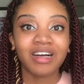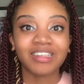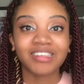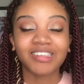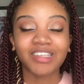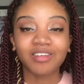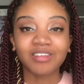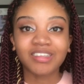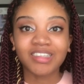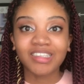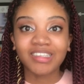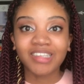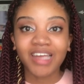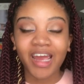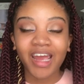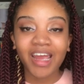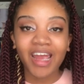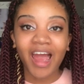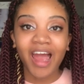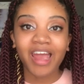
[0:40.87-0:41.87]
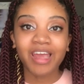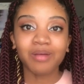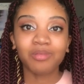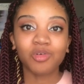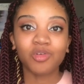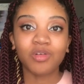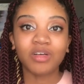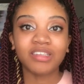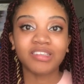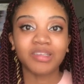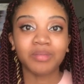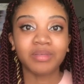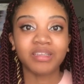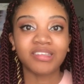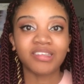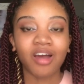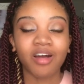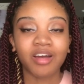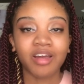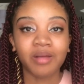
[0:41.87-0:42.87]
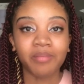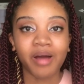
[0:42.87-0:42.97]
So today I am going to be talking